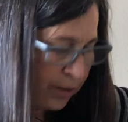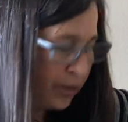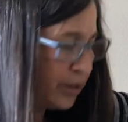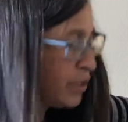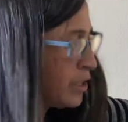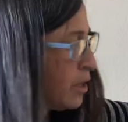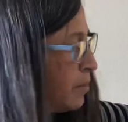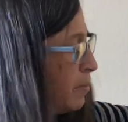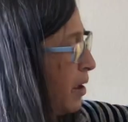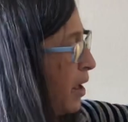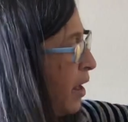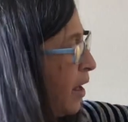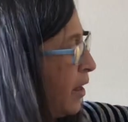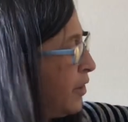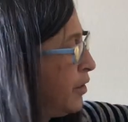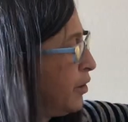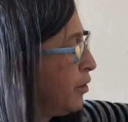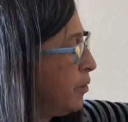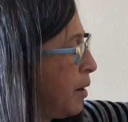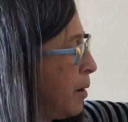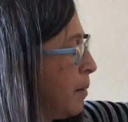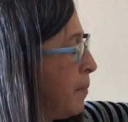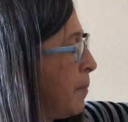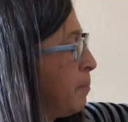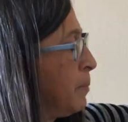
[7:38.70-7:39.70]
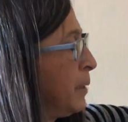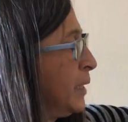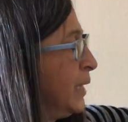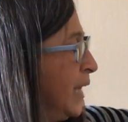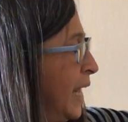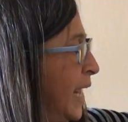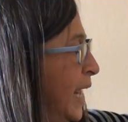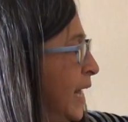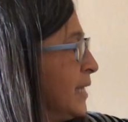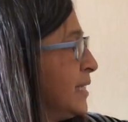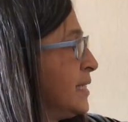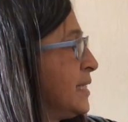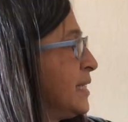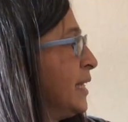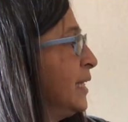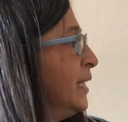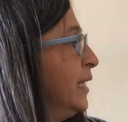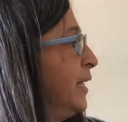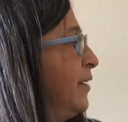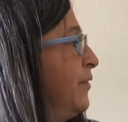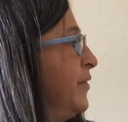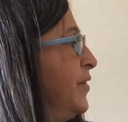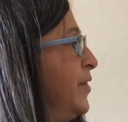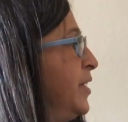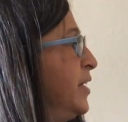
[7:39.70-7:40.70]
are some other plants that live
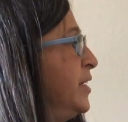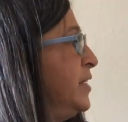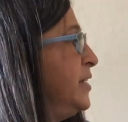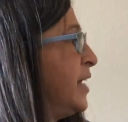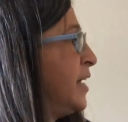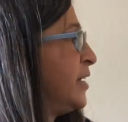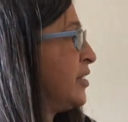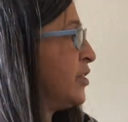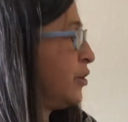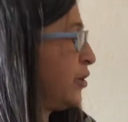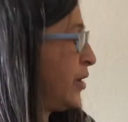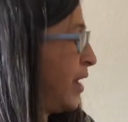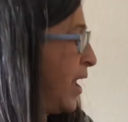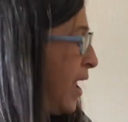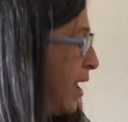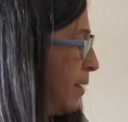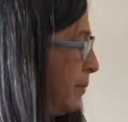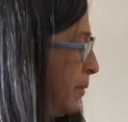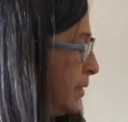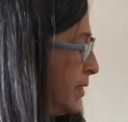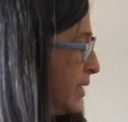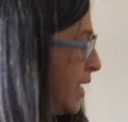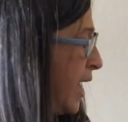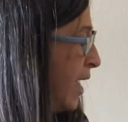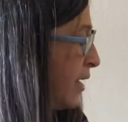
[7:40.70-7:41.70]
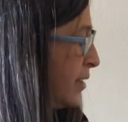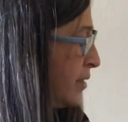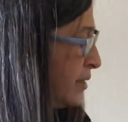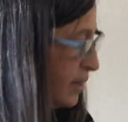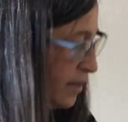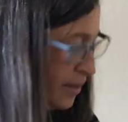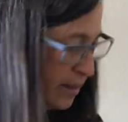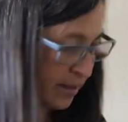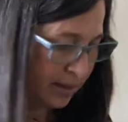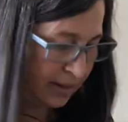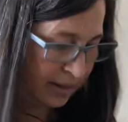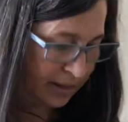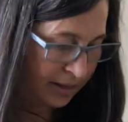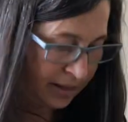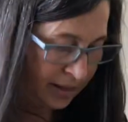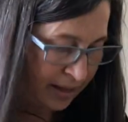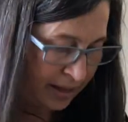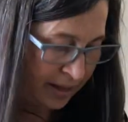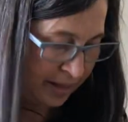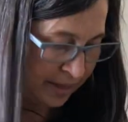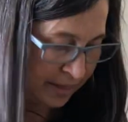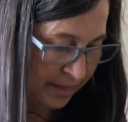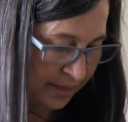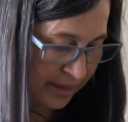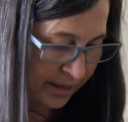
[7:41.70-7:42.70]
in the desert habitat.
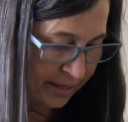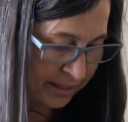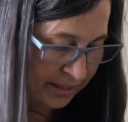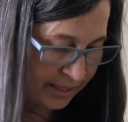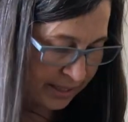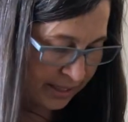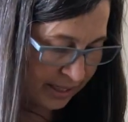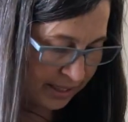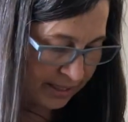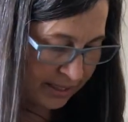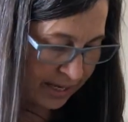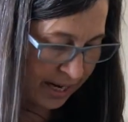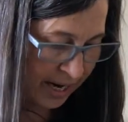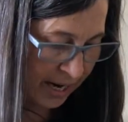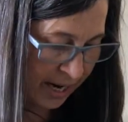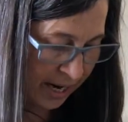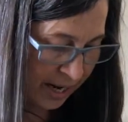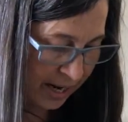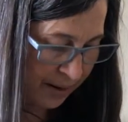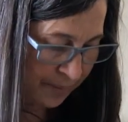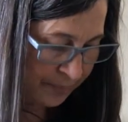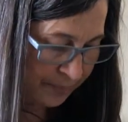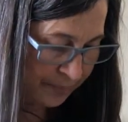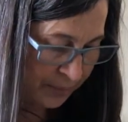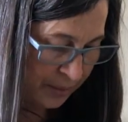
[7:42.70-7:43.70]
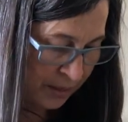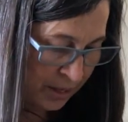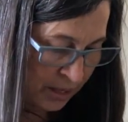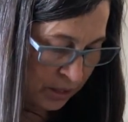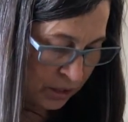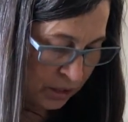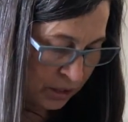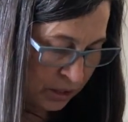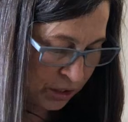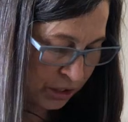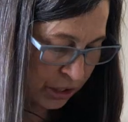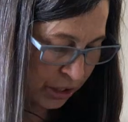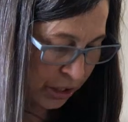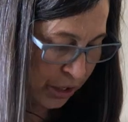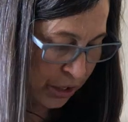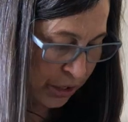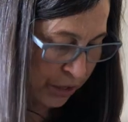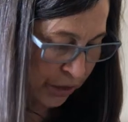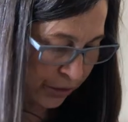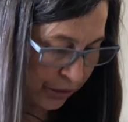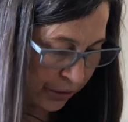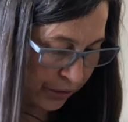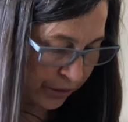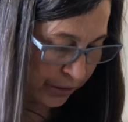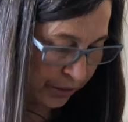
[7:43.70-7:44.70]
This is a
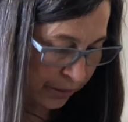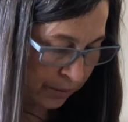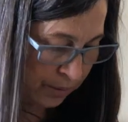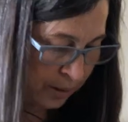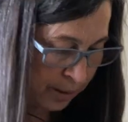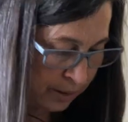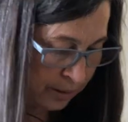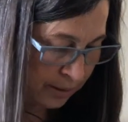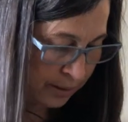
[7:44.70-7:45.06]
saguro.